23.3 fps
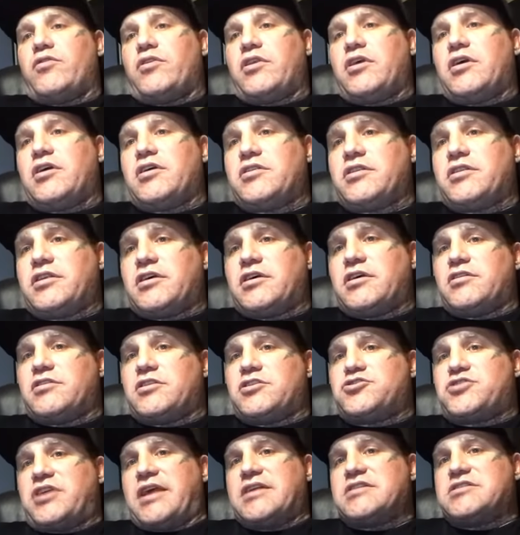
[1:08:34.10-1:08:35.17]
the
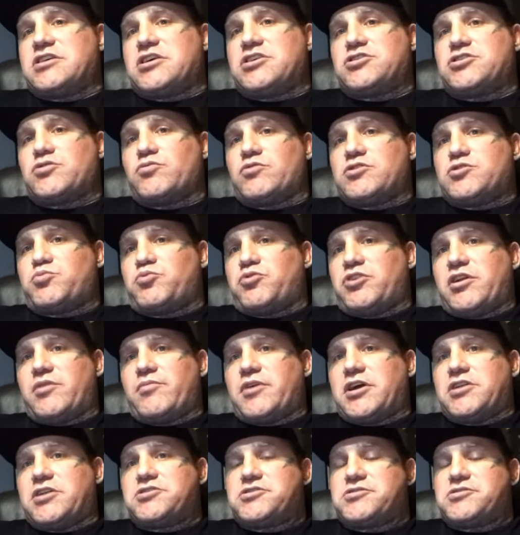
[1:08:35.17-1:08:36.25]
transition was pretty
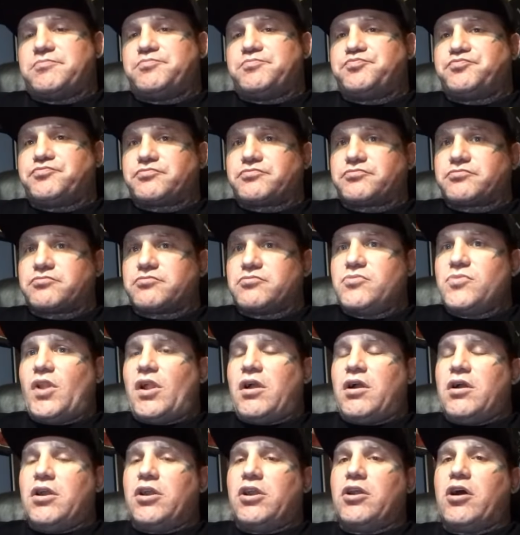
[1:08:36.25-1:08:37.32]
much.
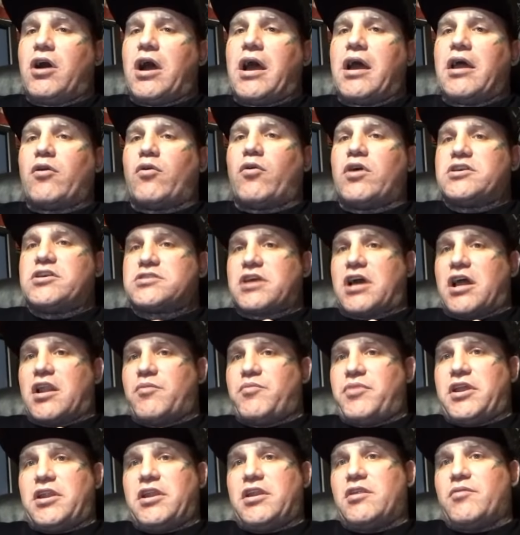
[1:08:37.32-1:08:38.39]
I had always kind
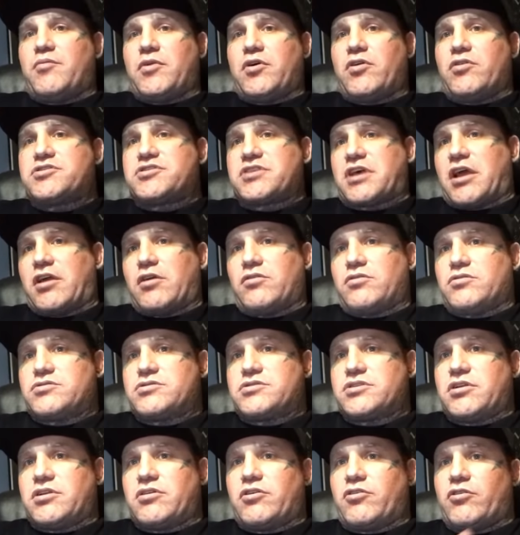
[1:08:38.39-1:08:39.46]
of been into
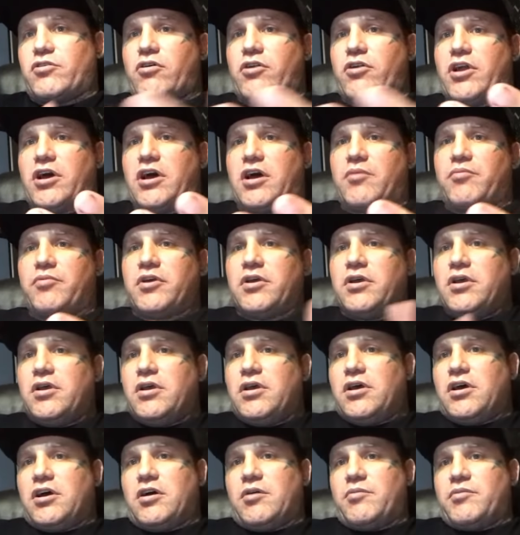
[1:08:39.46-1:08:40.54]
motorcycles, growing up
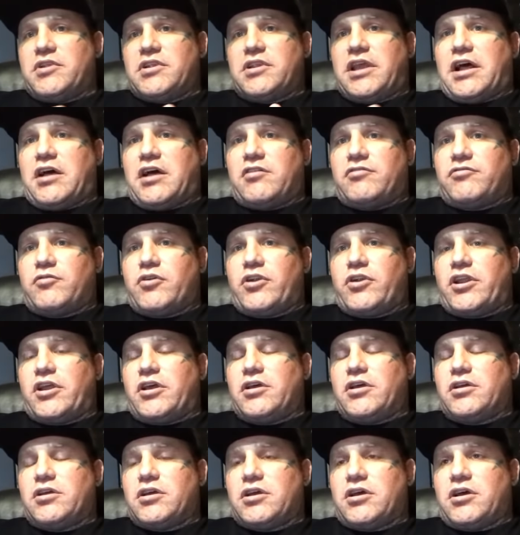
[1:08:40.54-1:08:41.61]
in
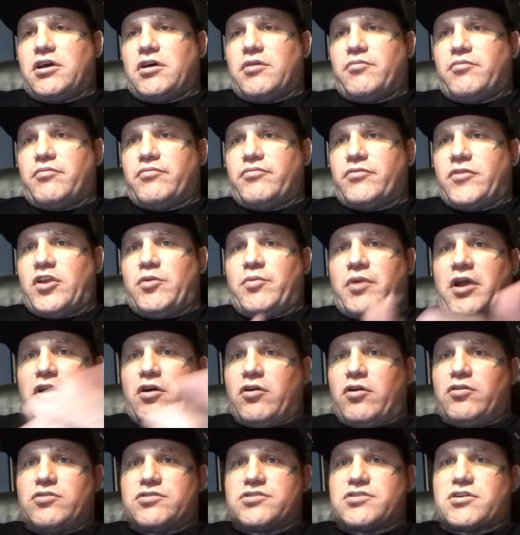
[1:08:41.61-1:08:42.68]
California. My
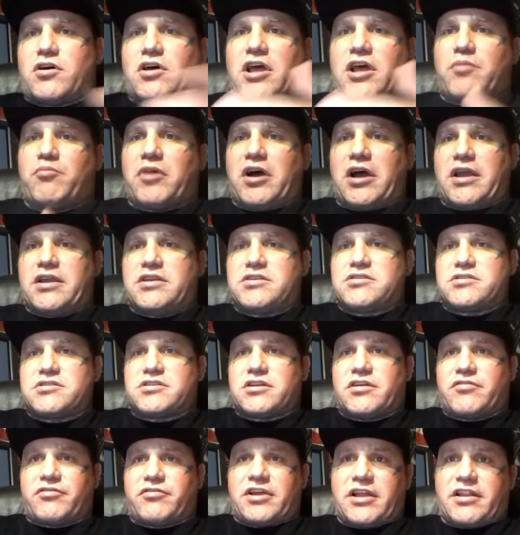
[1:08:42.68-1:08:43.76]
uncles all had bikes and
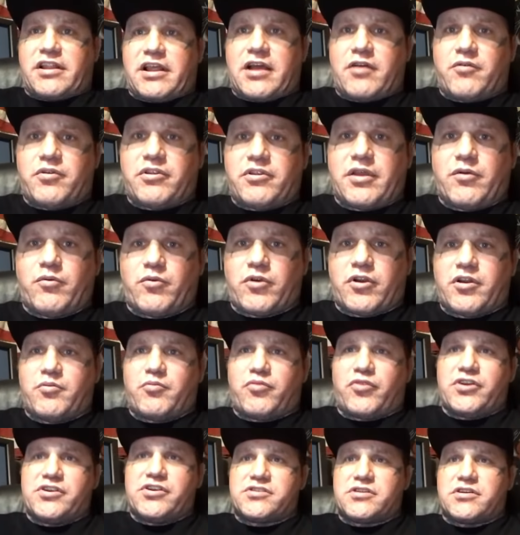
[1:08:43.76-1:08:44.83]
stuff like that when they weren't
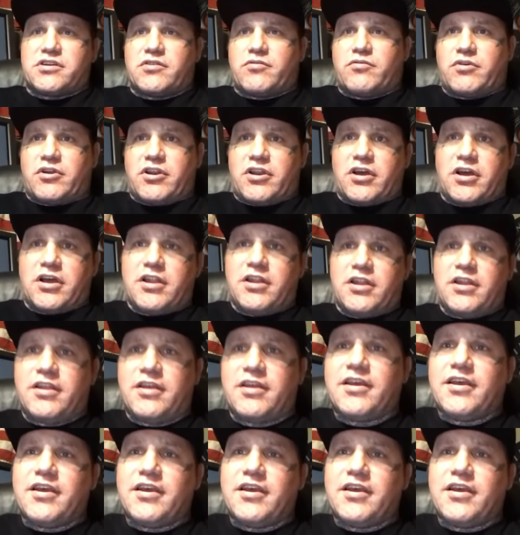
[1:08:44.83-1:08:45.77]
in prison and whatnot.